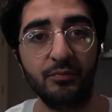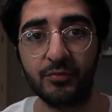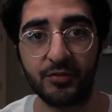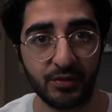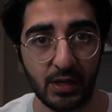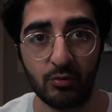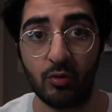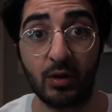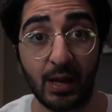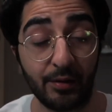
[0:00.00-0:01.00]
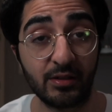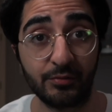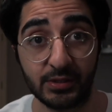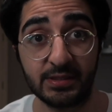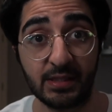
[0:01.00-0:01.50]
skill or
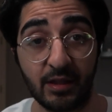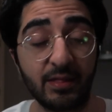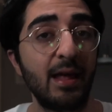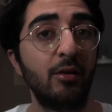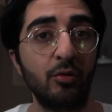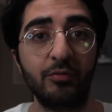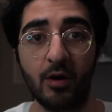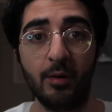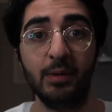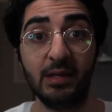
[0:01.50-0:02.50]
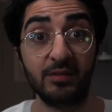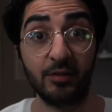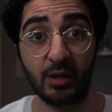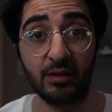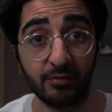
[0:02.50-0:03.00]
characteristic that law firm is
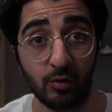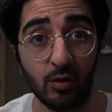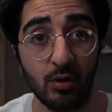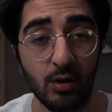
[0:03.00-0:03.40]
looking for,